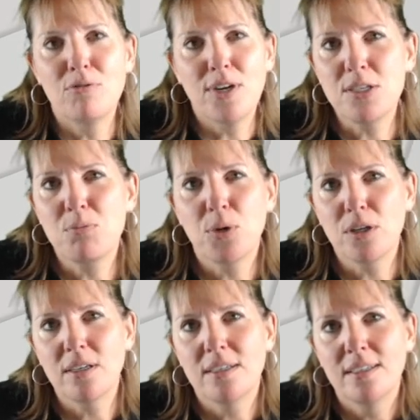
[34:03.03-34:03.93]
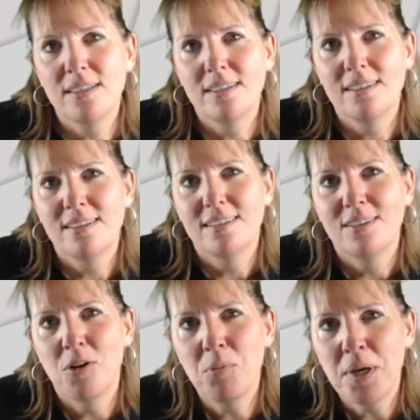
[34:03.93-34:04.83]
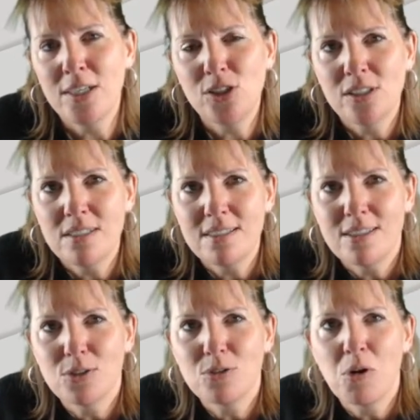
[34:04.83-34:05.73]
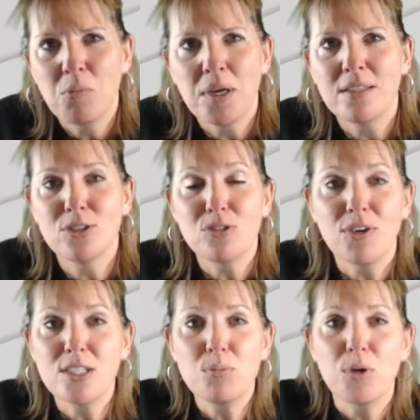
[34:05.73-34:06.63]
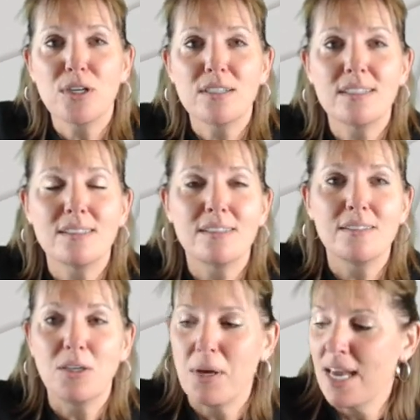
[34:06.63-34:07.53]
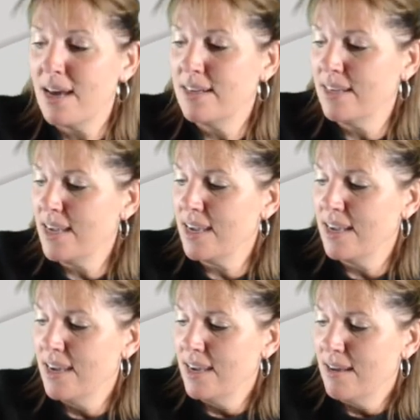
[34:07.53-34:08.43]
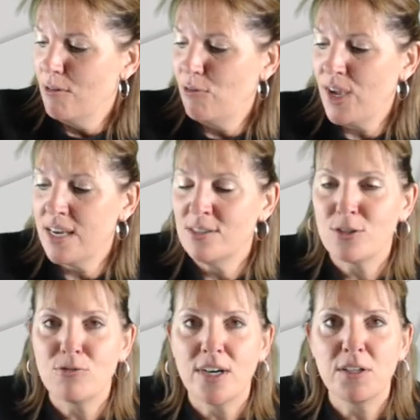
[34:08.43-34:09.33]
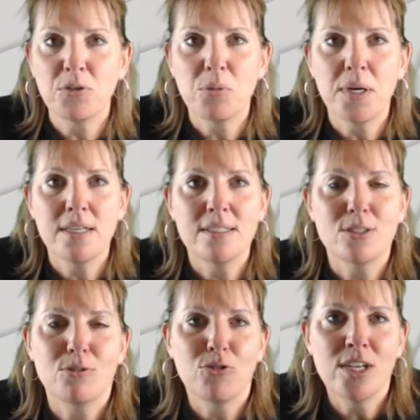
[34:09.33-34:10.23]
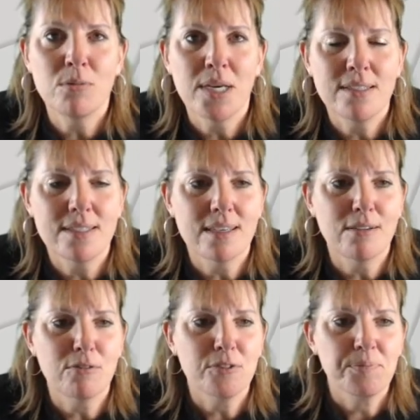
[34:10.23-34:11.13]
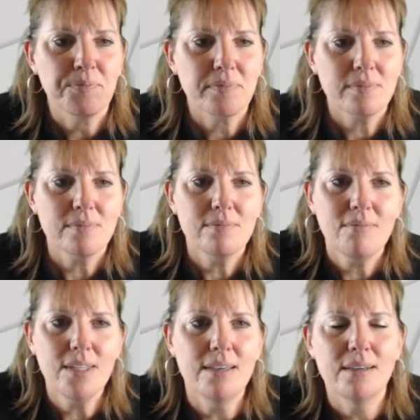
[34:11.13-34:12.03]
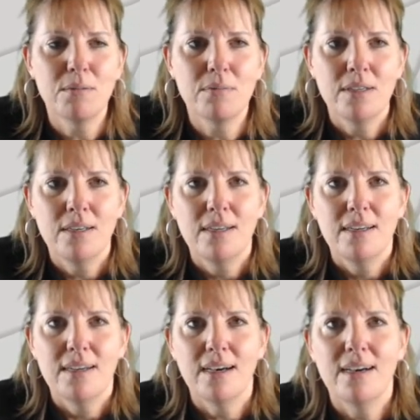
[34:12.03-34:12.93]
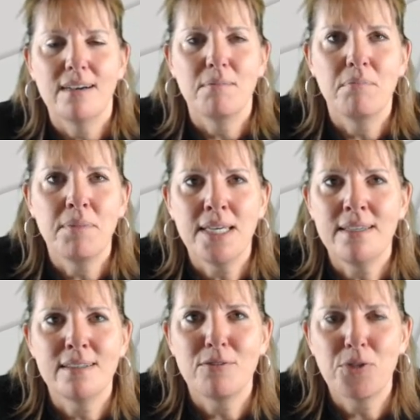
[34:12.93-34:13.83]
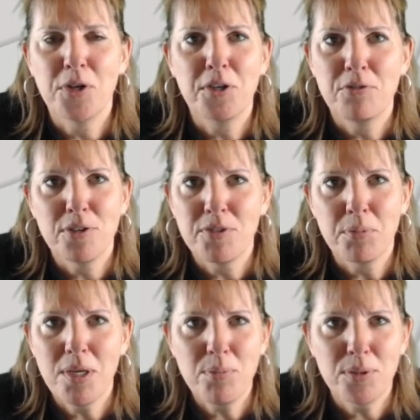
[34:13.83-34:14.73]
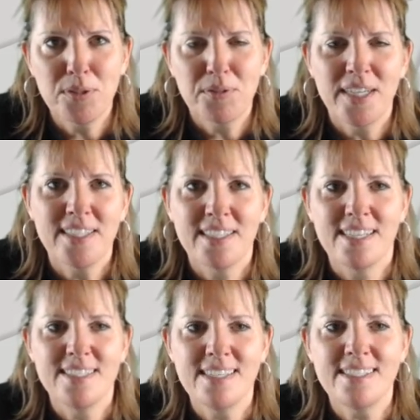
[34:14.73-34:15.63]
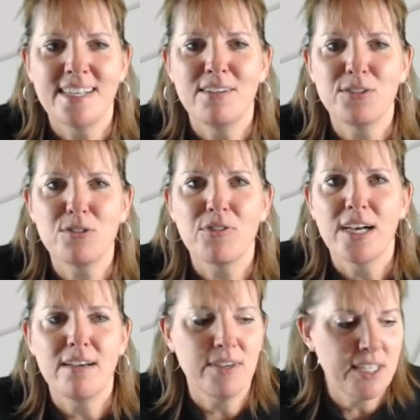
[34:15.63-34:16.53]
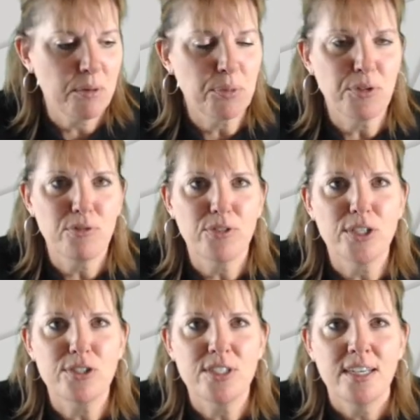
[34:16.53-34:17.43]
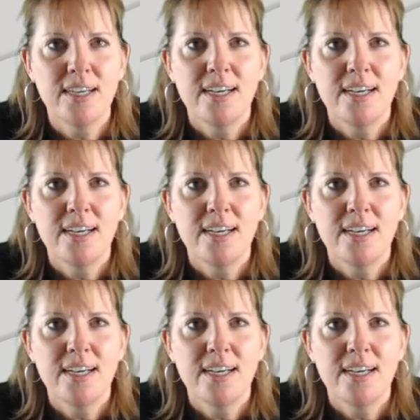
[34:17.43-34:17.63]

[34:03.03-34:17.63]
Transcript: Facebook homepages. Those Facebook, had a fan or follower base or friend base of um, mean of 450 people, right? And I sent it on those 5 on April the 1st.